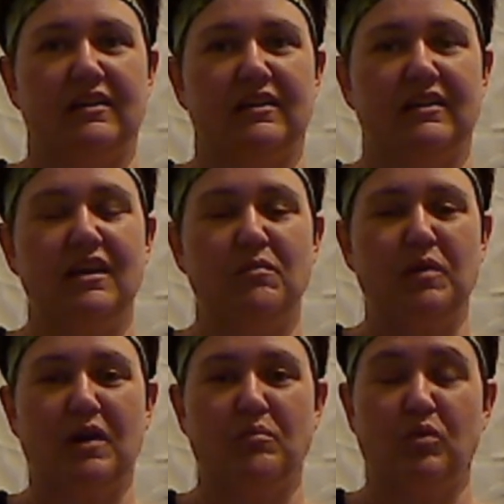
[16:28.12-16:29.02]
keeping
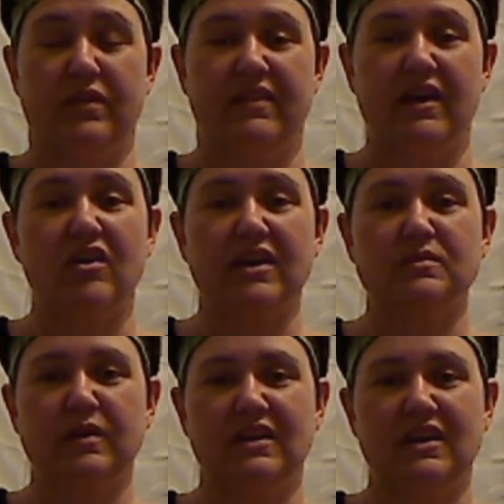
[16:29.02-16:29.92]
up with their
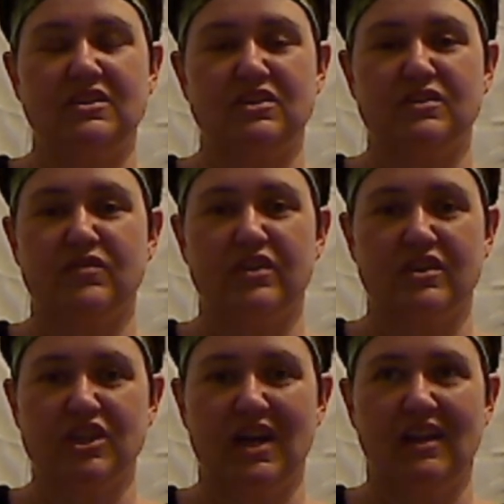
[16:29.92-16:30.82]
expectations for their
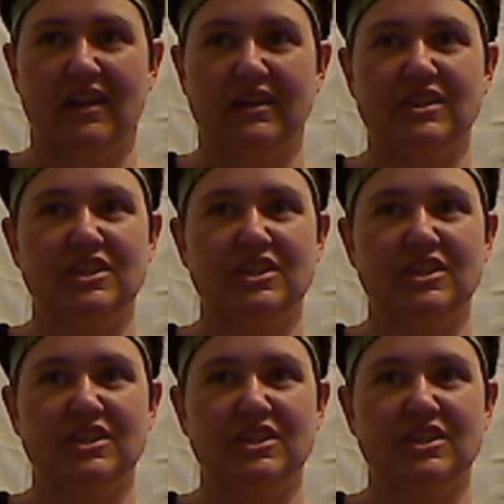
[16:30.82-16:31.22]
challenge.